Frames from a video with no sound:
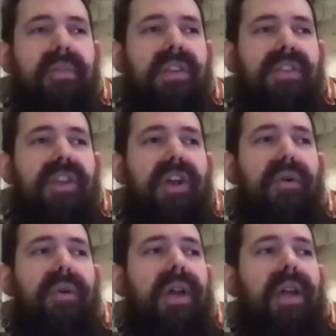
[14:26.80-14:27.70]

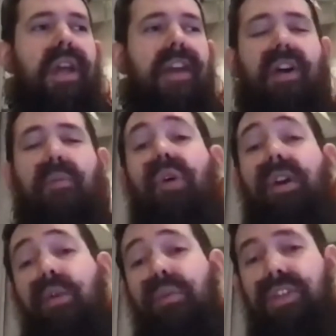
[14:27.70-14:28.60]
So if I'm
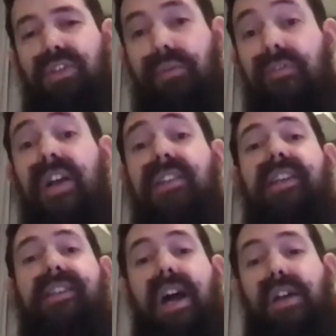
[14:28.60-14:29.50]
working with a supervising
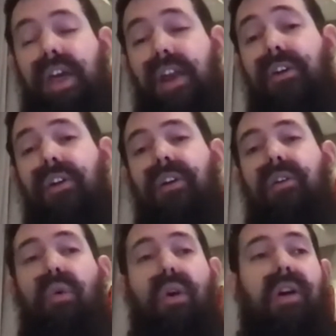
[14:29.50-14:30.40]
sound editor,
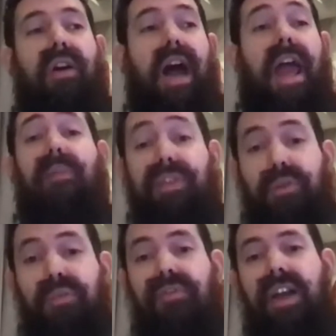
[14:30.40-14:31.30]
or I am the
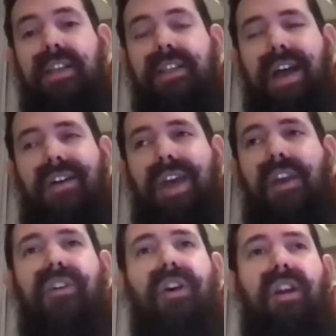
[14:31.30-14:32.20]
supervising sound
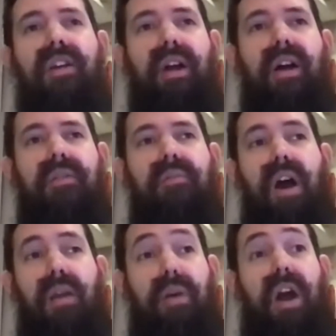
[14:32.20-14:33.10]
editor on
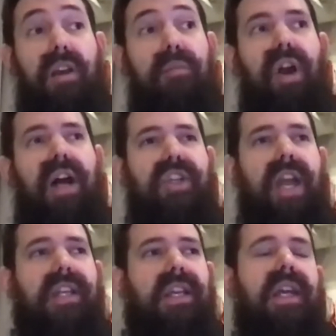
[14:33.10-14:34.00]
a
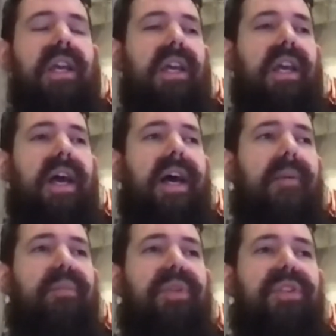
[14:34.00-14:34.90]
project,
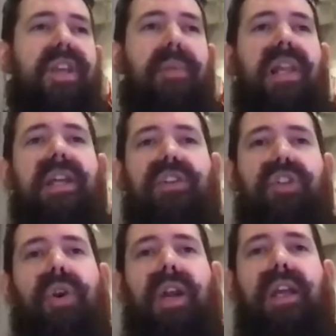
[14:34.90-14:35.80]
typically
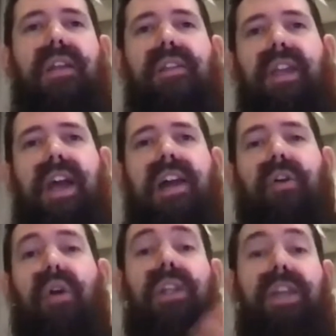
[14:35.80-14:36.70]
during the kind of
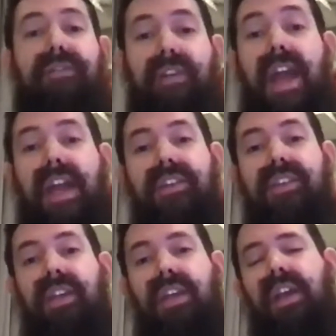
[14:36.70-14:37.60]
early
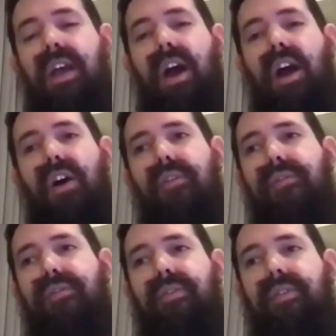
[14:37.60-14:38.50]
phase of,
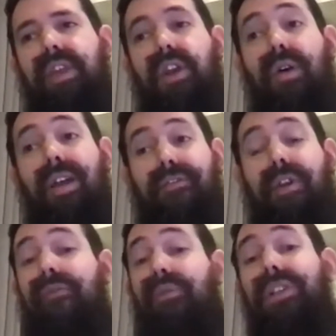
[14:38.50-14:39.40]
you know,
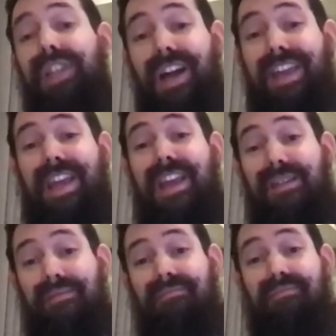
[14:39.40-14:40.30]
if we're
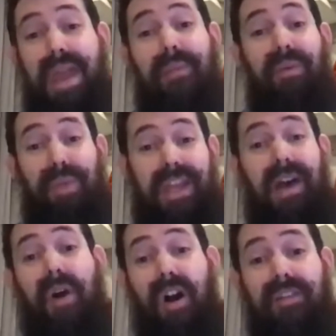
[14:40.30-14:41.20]
lucky, maybe we
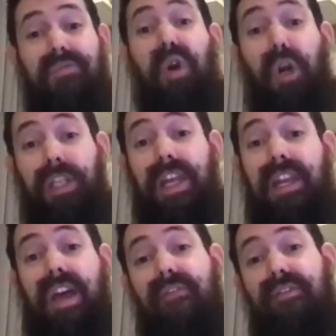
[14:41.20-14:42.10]
come on early
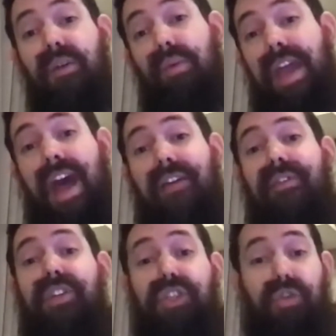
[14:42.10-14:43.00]
enough that we have
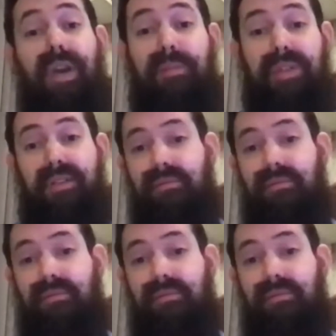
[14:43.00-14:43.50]
a script.